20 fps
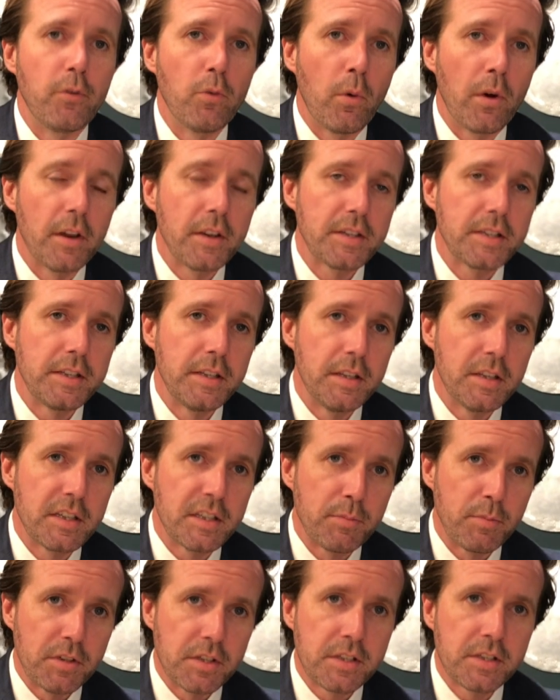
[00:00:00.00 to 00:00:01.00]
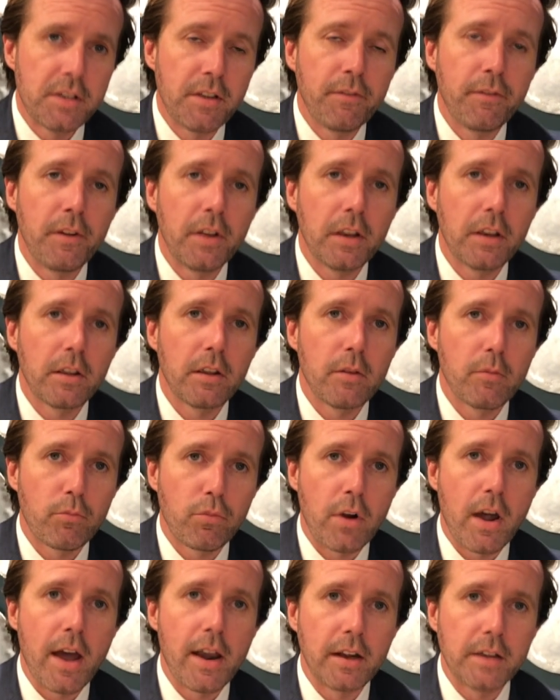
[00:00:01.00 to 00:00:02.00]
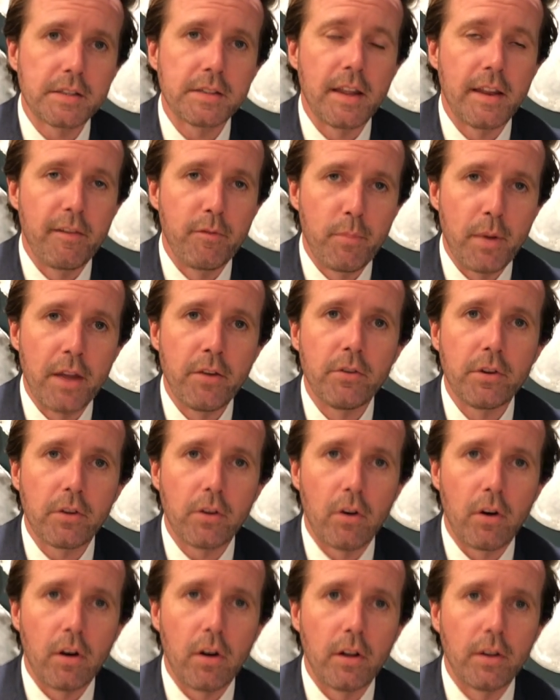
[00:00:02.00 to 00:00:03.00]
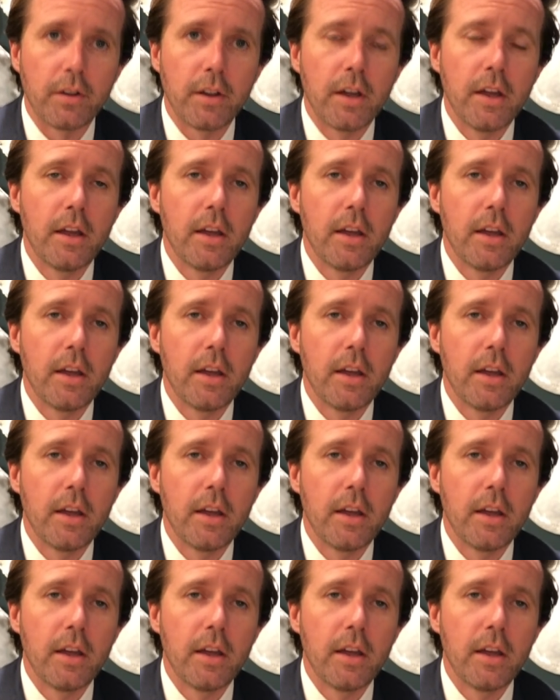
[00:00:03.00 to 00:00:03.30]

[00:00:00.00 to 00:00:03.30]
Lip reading: you want to see the specific products that have been recalled,